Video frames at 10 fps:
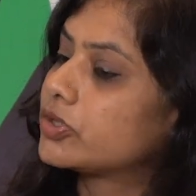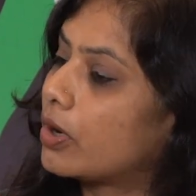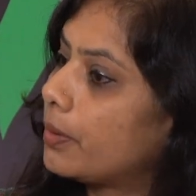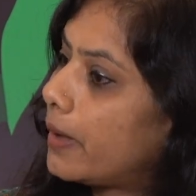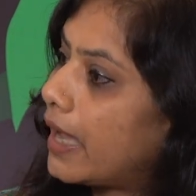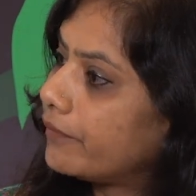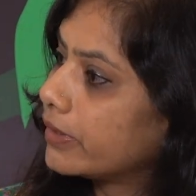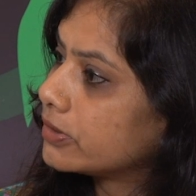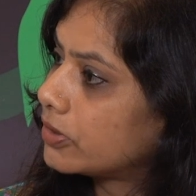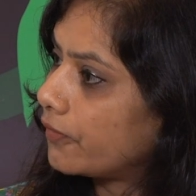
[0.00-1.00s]
stop
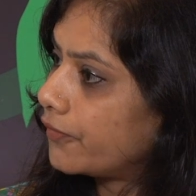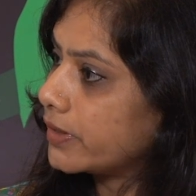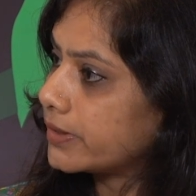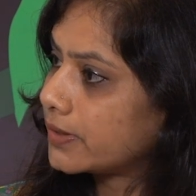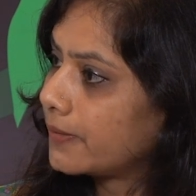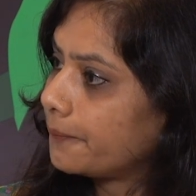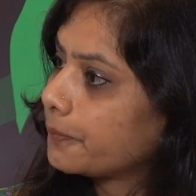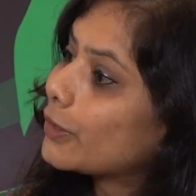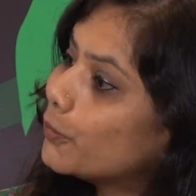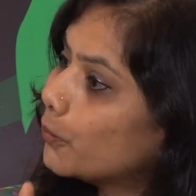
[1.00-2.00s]
having toffees,
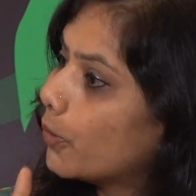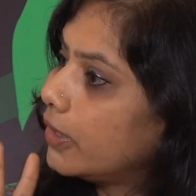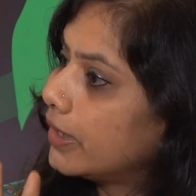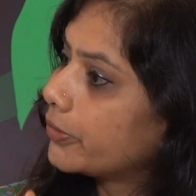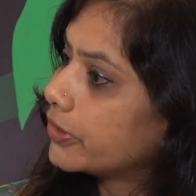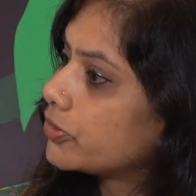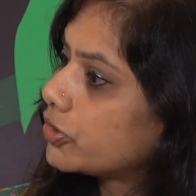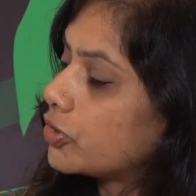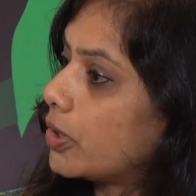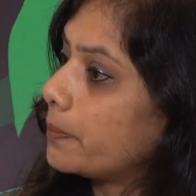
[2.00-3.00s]
mm. who all are going to
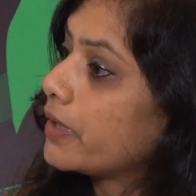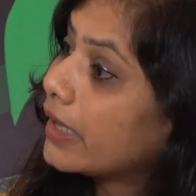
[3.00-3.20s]
stop?